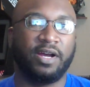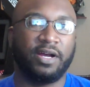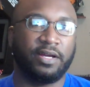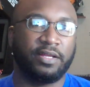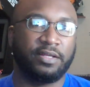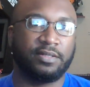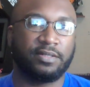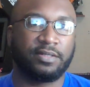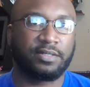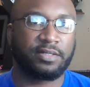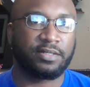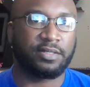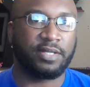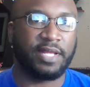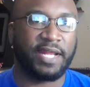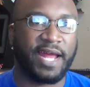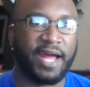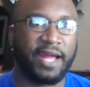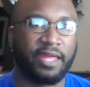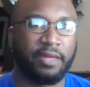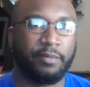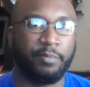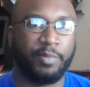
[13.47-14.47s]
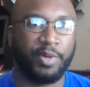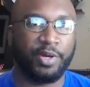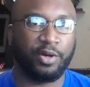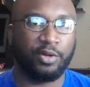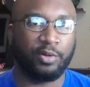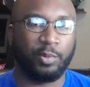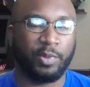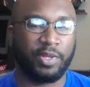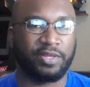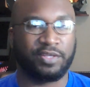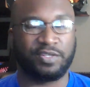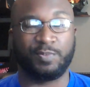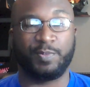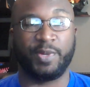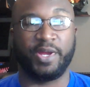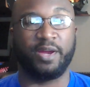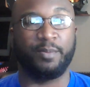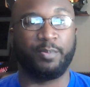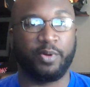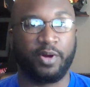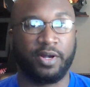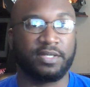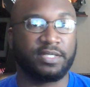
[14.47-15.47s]
guns that I can build with
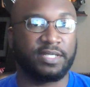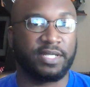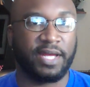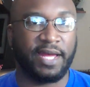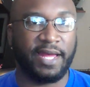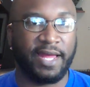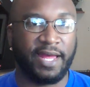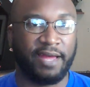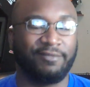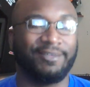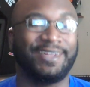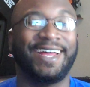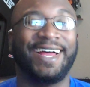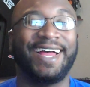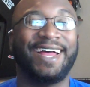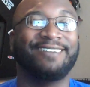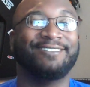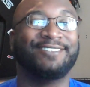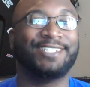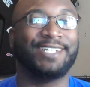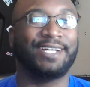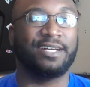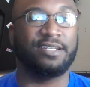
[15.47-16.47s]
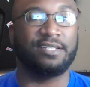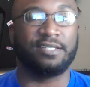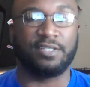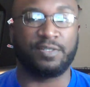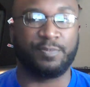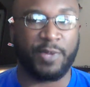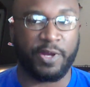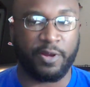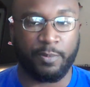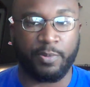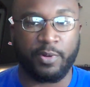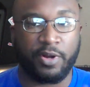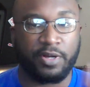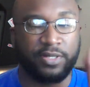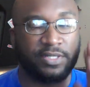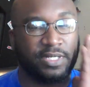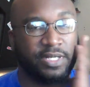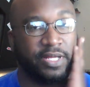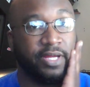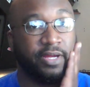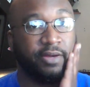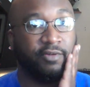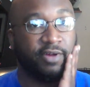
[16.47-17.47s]
spare parts that I have. And I have tons of spare
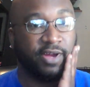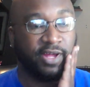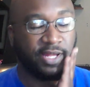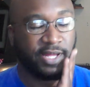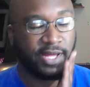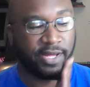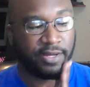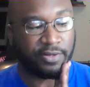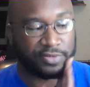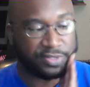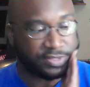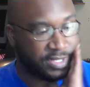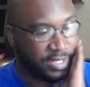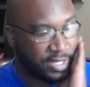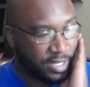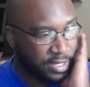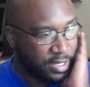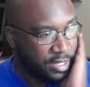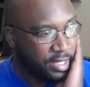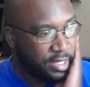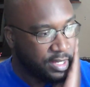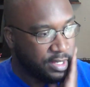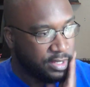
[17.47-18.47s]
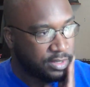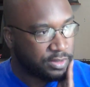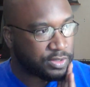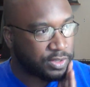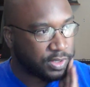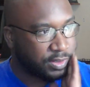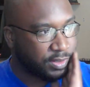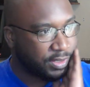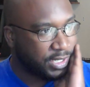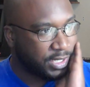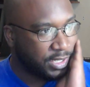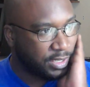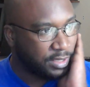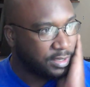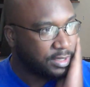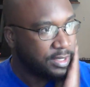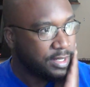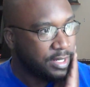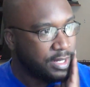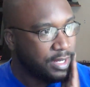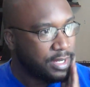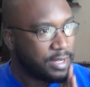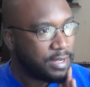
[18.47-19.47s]
parts laying around the house. So
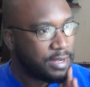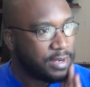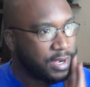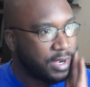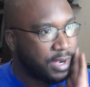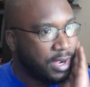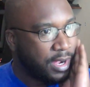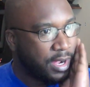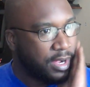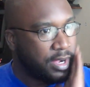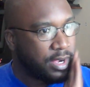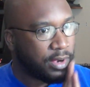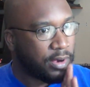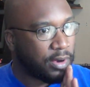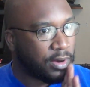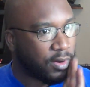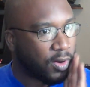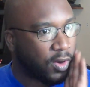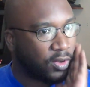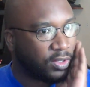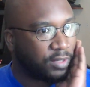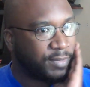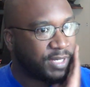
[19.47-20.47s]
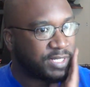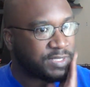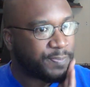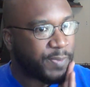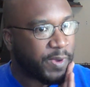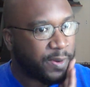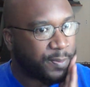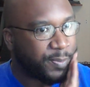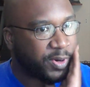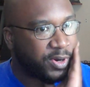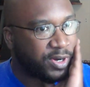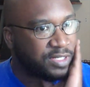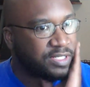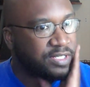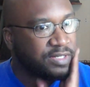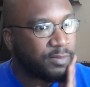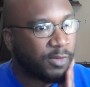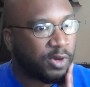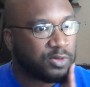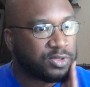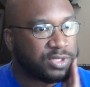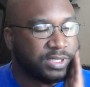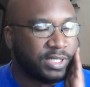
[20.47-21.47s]
all of my spare parts
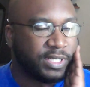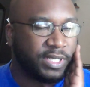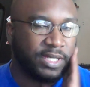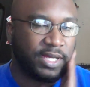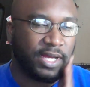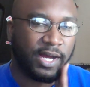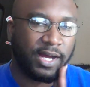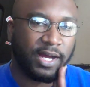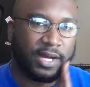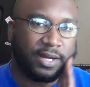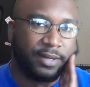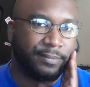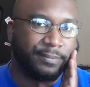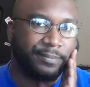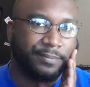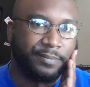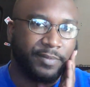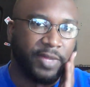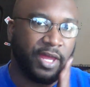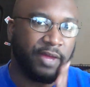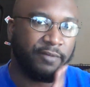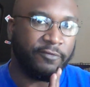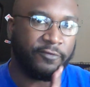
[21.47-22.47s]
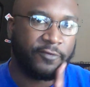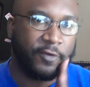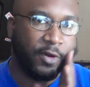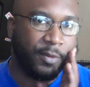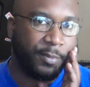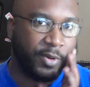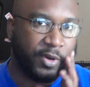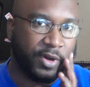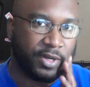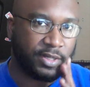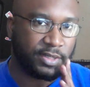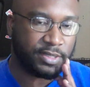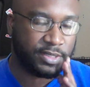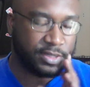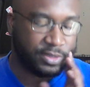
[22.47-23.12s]
are mostly M4 parts.